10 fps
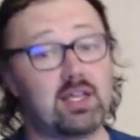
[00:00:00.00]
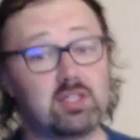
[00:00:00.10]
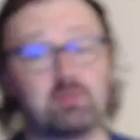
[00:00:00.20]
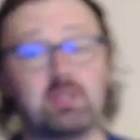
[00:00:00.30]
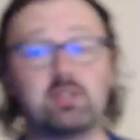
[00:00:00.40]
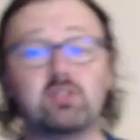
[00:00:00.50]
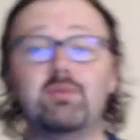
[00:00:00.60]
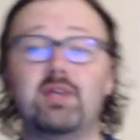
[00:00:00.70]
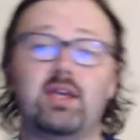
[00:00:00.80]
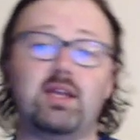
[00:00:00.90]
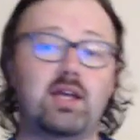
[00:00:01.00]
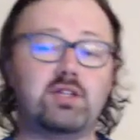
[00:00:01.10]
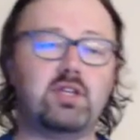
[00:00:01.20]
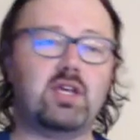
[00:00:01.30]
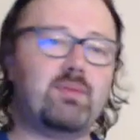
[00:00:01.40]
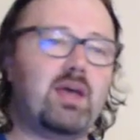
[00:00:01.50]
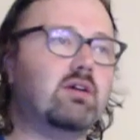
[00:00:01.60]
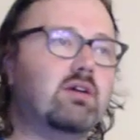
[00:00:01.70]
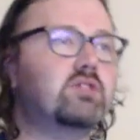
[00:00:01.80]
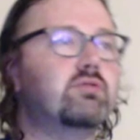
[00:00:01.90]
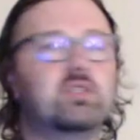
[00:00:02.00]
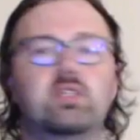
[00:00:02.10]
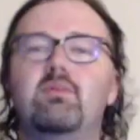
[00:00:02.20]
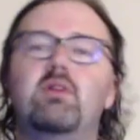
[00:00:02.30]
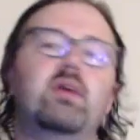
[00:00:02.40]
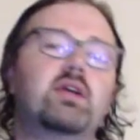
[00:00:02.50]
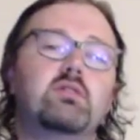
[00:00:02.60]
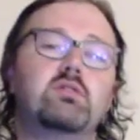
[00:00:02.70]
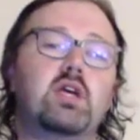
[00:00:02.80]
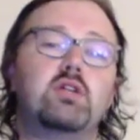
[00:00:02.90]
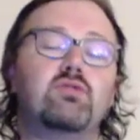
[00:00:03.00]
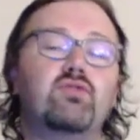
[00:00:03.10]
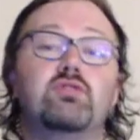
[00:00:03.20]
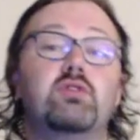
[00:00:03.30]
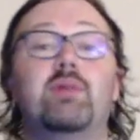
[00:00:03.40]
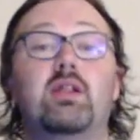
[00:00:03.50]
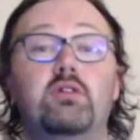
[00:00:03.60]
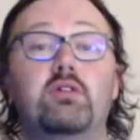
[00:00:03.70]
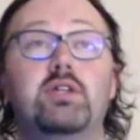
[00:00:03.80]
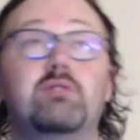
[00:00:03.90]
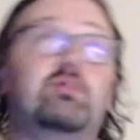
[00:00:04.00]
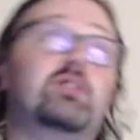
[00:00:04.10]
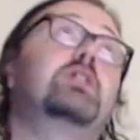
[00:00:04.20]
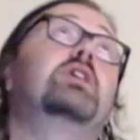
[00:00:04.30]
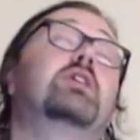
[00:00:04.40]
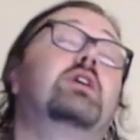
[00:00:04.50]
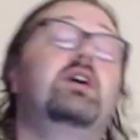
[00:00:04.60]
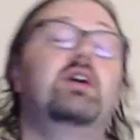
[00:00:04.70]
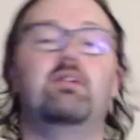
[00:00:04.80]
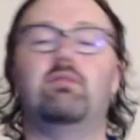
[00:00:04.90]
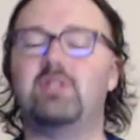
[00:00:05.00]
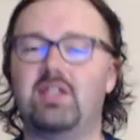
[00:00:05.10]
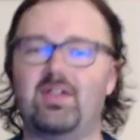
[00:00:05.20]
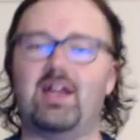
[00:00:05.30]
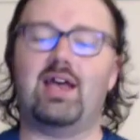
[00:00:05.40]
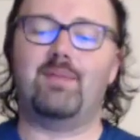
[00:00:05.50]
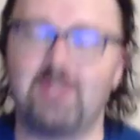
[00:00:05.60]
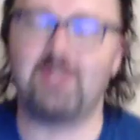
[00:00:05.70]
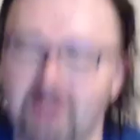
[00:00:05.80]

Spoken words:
week, assuming I can actually get back onto a somewhat regular schedule for doing my laundry. We'll see if that happens.